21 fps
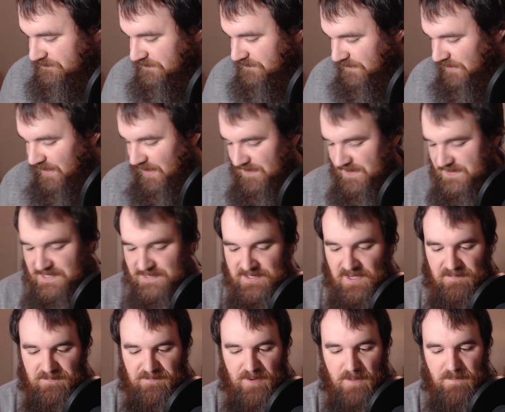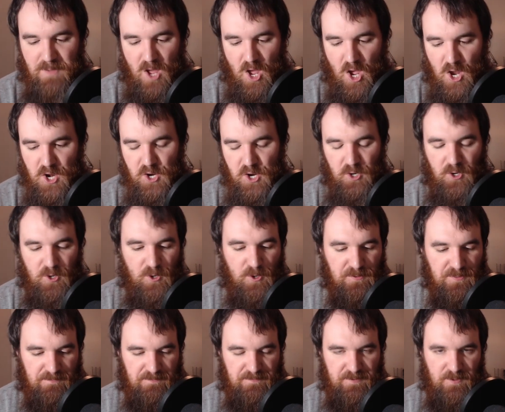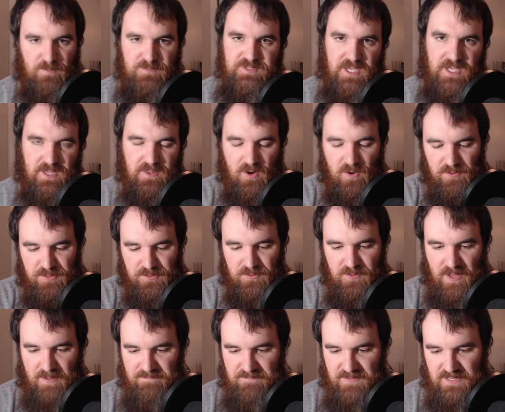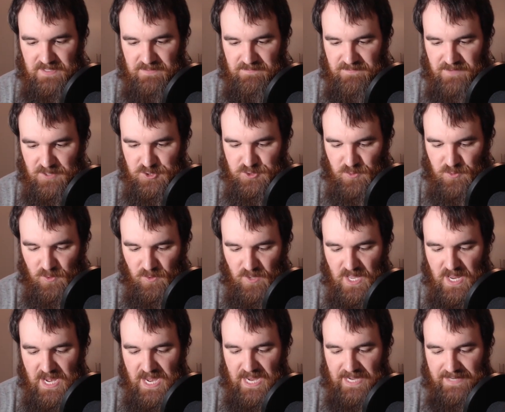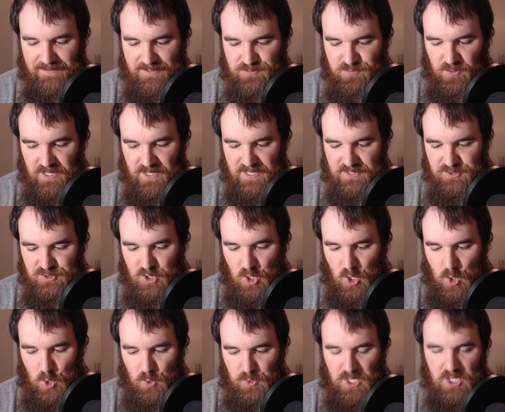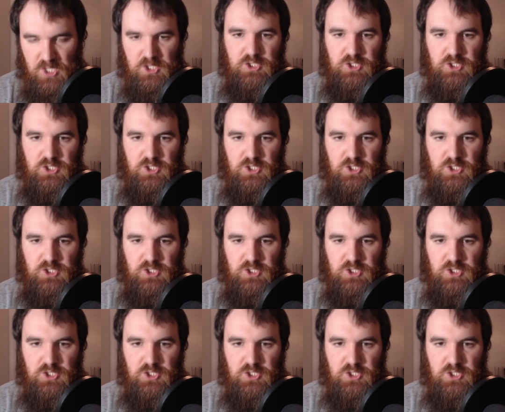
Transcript: uh, this is from Unearth Films, again, all through MVD Visual, and this one is called